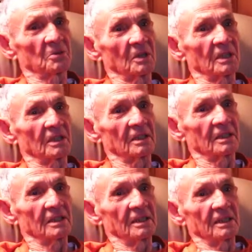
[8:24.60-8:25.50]
well.
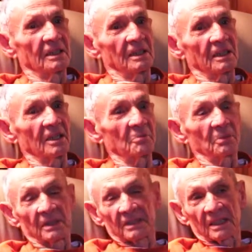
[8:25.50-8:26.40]
And he
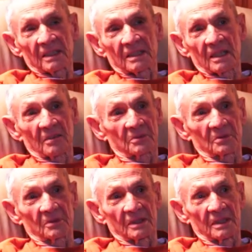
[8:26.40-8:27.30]
pissed against Clemson
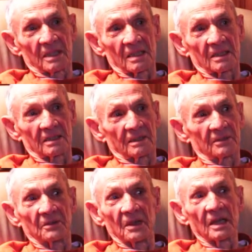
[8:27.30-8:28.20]
one night
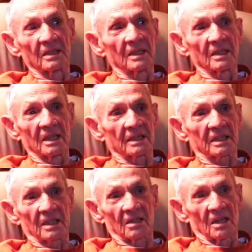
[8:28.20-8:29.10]
down there at
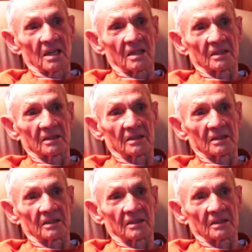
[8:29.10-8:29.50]
Carolina,